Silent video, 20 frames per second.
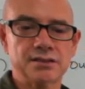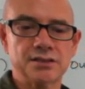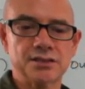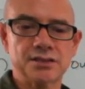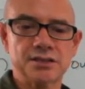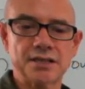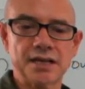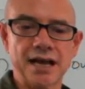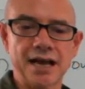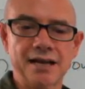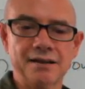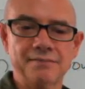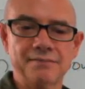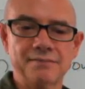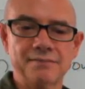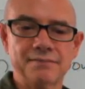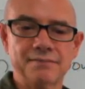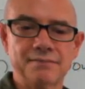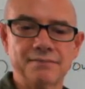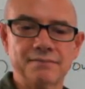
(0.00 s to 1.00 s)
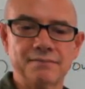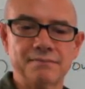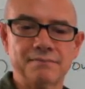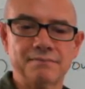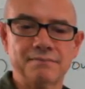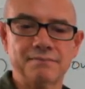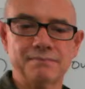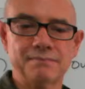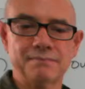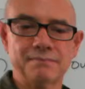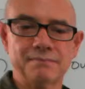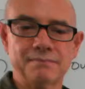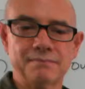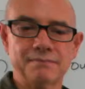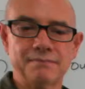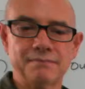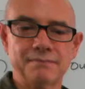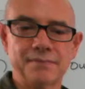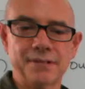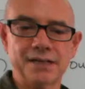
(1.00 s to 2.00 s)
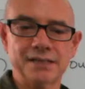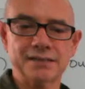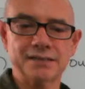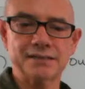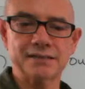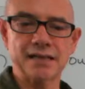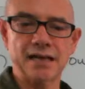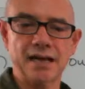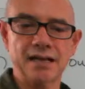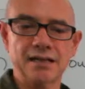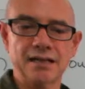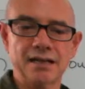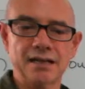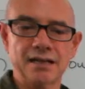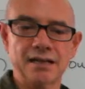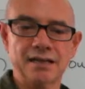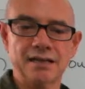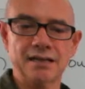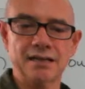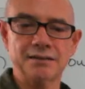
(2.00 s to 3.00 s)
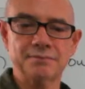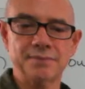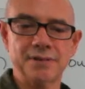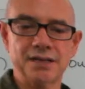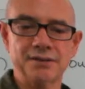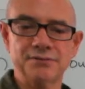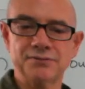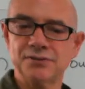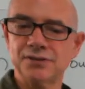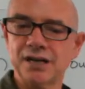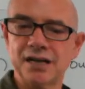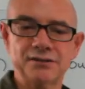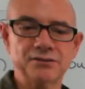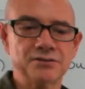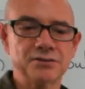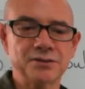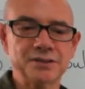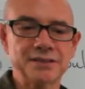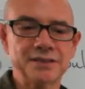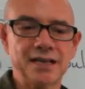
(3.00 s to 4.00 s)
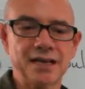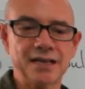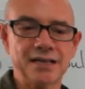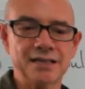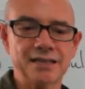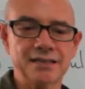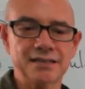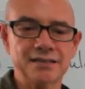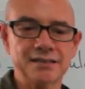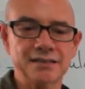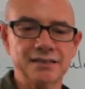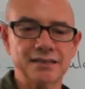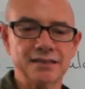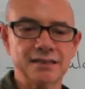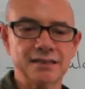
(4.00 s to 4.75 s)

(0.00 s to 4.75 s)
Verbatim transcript: chat masala on my fruit. I don't know what that is.